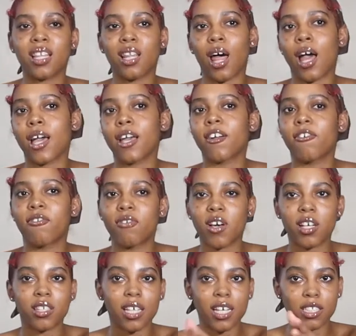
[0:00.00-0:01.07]
Like,
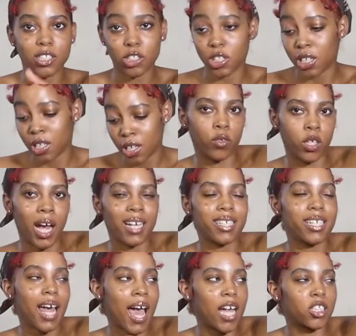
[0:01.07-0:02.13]
fuck that shit. I need
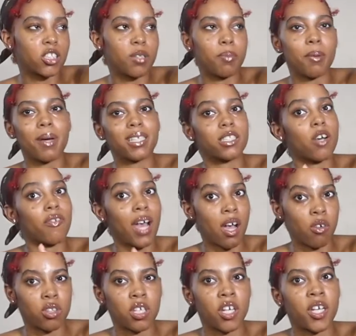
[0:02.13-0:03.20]
to actually put myself
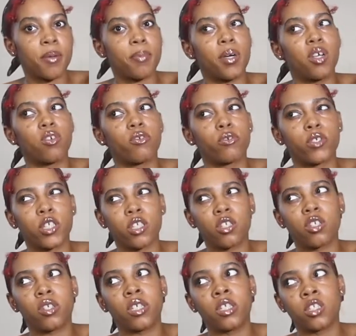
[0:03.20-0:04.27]
out there and put
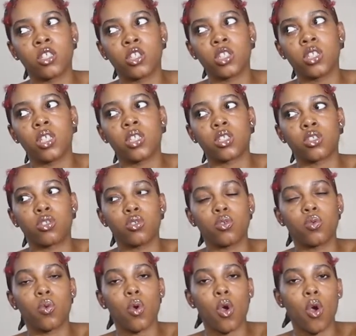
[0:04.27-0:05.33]
real energy into